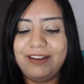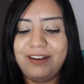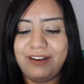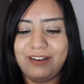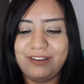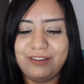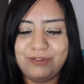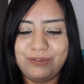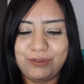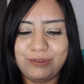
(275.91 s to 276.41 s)

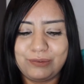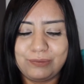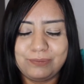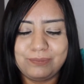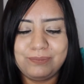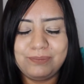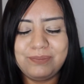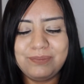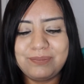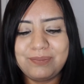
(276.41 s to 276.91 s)
on the phone
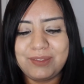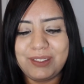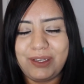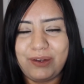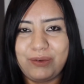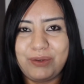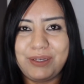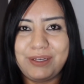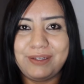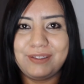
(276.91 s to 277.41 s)

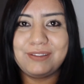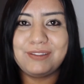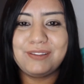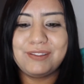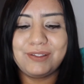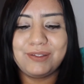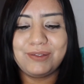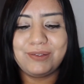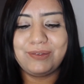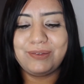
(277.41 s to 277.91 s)
okay
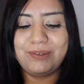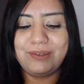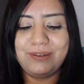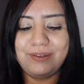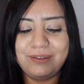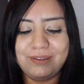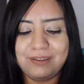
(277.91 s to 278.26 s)
so